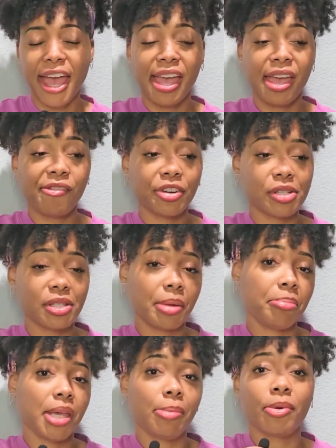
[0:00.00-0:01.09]
And for
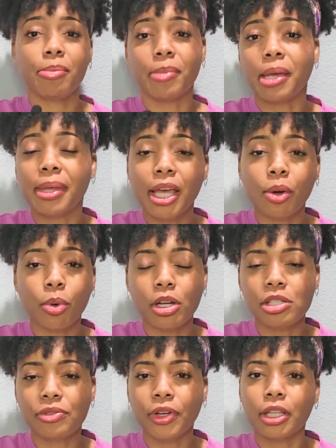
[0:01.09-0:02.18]
some people, maybe that
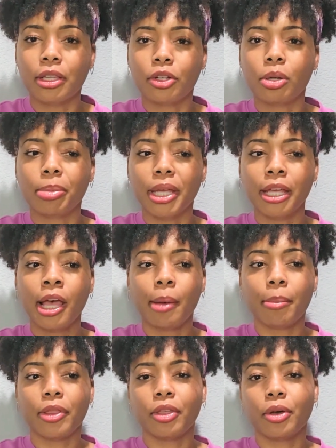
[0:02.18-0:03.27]
works for a little bit,
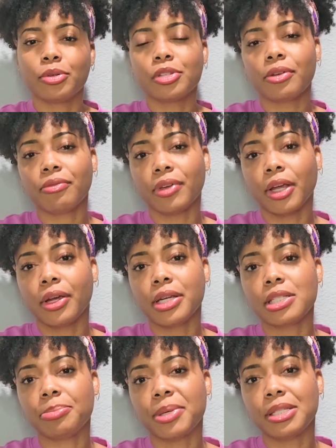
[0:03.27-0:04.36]
but those are very
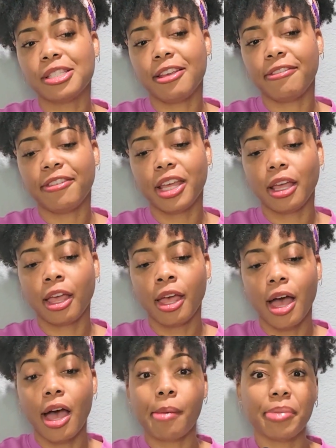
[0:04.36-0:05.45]
specific
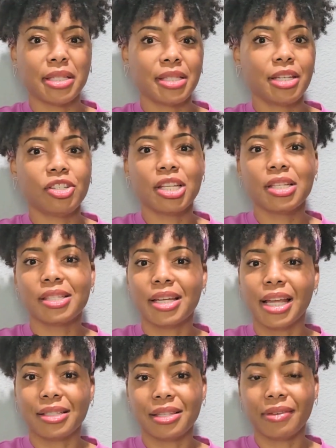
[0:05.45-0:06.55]
positions
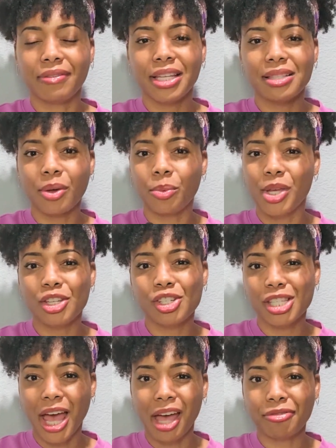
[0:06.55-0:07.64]
and activities that we
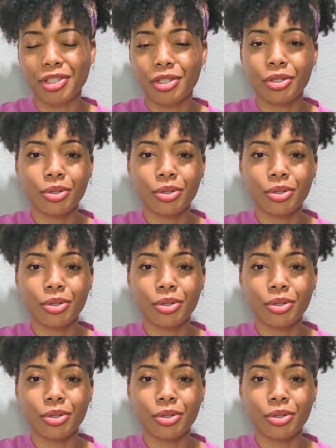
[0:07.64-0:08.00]
just have to do.